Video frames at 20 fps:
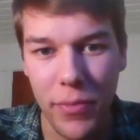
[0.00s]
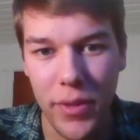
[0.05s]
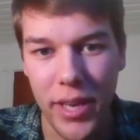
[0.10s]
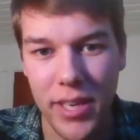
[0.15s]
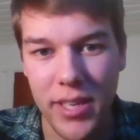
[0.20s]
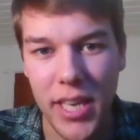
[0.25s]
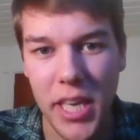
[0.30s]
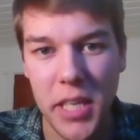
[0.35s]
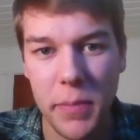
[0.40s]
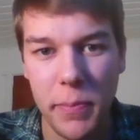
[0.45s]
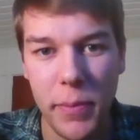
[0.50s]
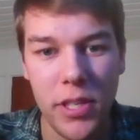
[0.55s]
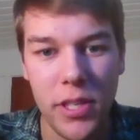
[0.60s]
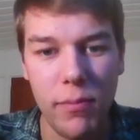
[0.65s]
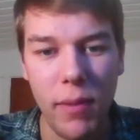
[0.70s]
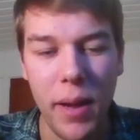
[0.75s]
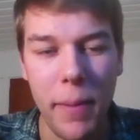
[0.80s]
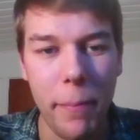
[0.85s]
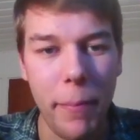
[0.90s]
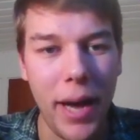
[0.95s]
It takes me to
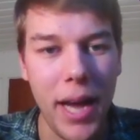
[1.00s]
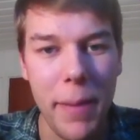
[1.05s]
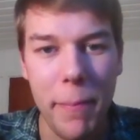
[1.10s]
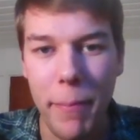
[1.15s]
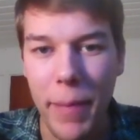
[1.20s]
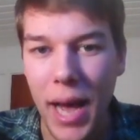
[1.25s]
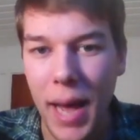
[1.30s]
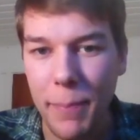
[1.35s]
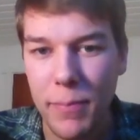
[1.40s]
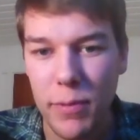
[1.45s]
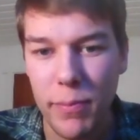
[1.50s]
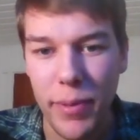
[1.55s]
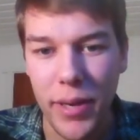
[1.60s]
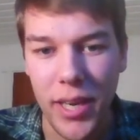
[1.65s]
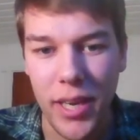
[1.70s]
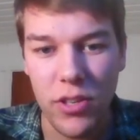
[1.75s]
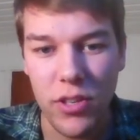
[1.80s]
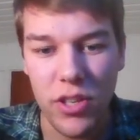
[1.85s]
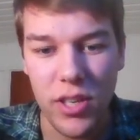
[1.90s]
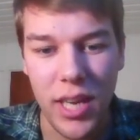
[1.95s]
my Maps
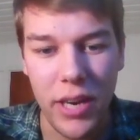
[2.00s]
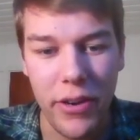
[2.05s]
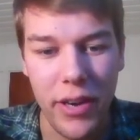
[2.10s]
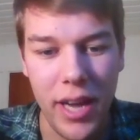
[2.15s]
page, and now